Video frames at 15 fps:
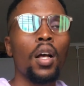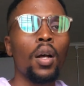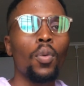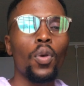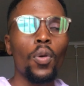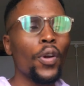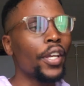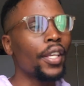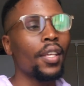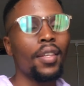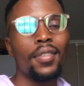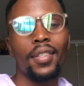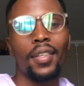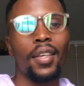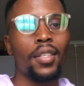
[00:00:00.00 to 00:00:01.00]
we were
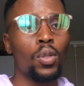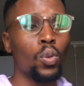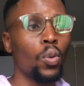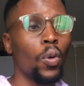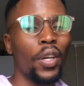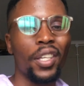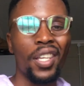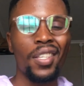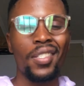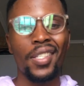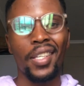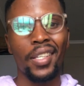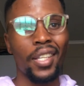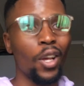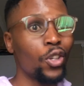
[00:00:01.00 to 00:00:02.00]
kissing as we were
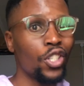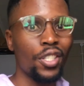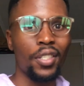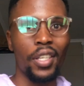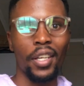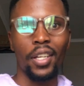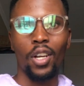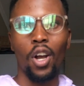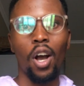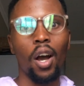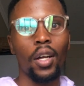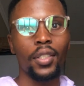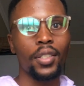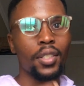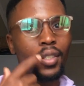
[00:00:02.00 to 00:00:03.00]
kissing. Now she's getting
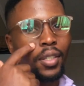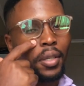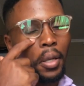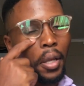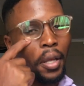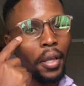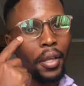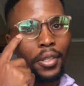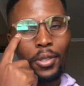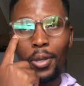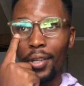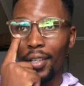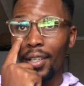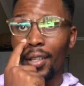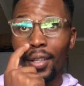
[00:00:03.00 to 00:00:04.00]
hot. And
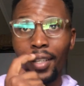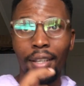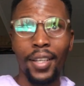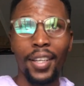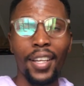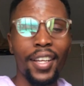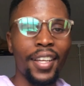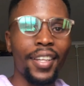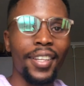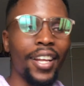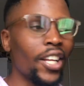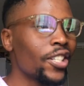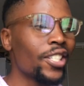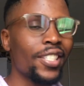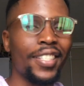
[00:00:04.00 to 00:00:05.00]
so
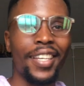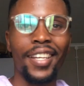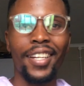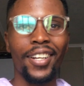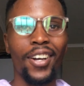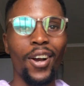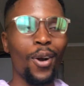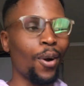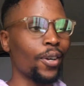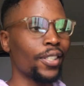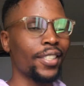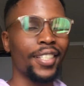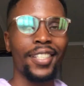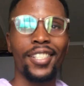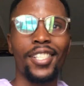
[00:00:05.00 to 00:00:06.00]
now she's getting hot.
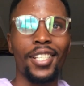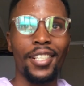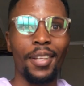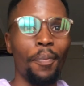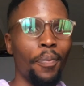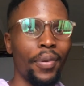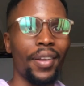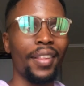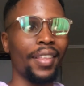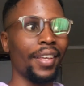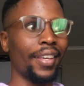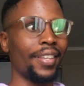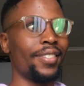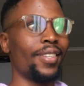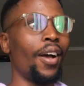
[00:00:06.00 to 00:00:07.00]
The
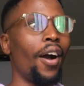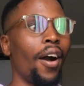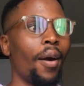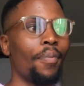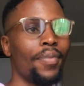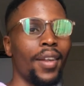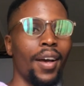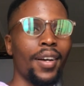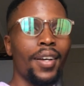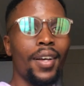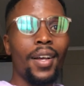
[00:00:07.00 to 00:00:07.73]
breathing is up now.